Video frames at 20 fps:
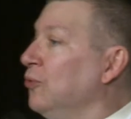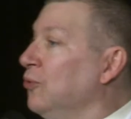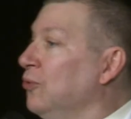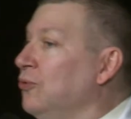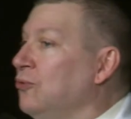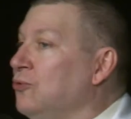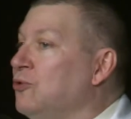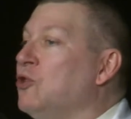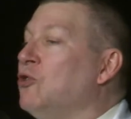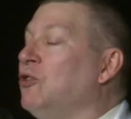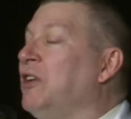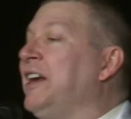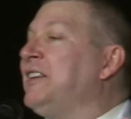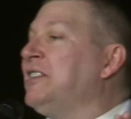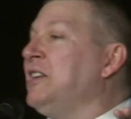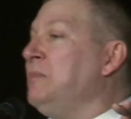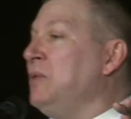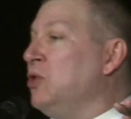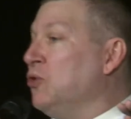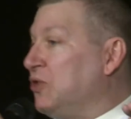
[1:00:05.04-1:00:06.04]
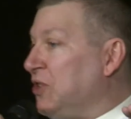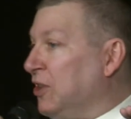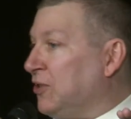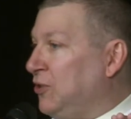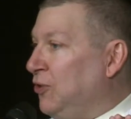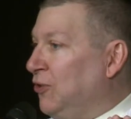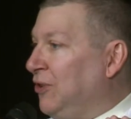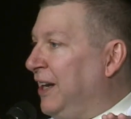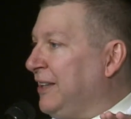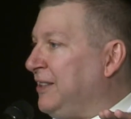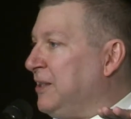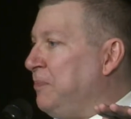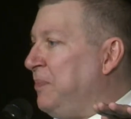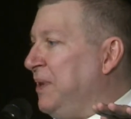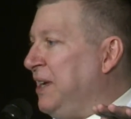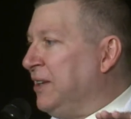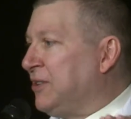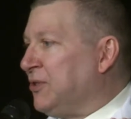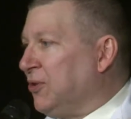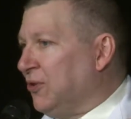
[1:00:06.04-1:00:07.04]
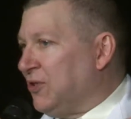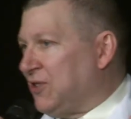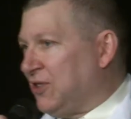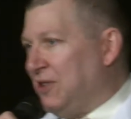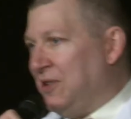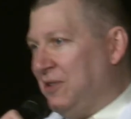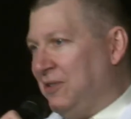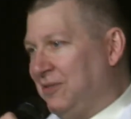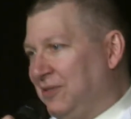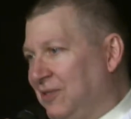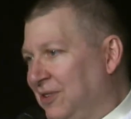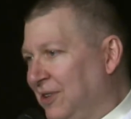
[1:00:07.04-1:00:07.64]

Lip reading: Do you like the music? Do you like the Beatles?